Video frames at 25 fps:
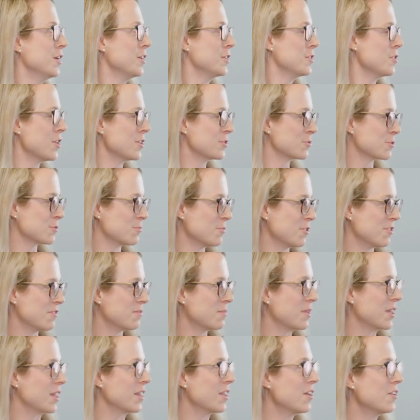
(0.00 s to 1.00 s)
Nigel's moving
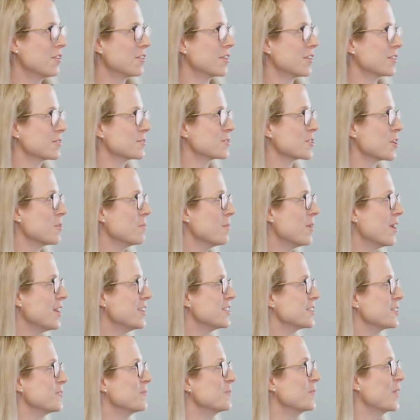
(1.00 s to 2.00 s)
me along, don't
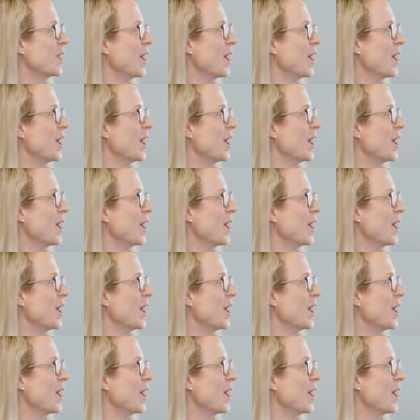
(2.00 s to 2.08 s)
mind it.